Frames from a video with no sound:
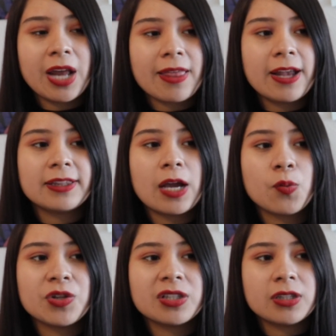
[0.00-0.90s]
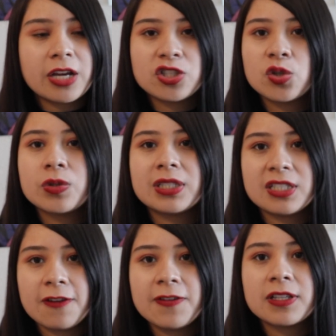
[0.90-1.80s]
I like that when Tanjiro was
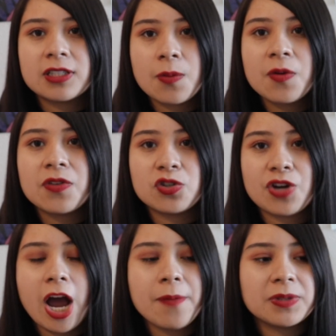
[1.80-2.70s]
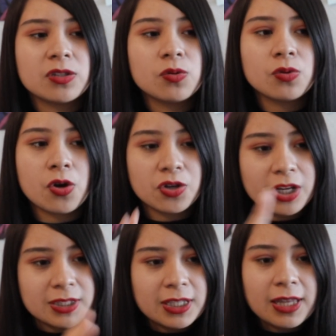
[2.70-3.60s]
sniffing some of the traps, you know, you
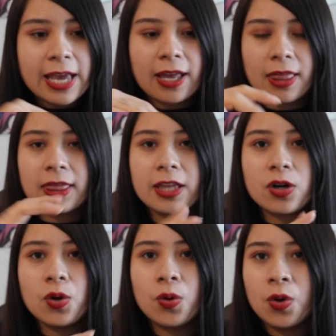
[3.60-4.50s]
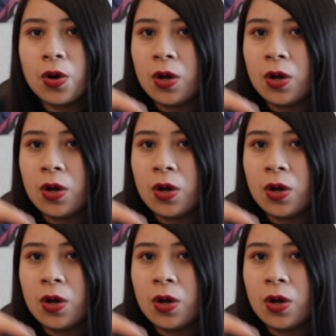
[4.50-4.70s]
could see like little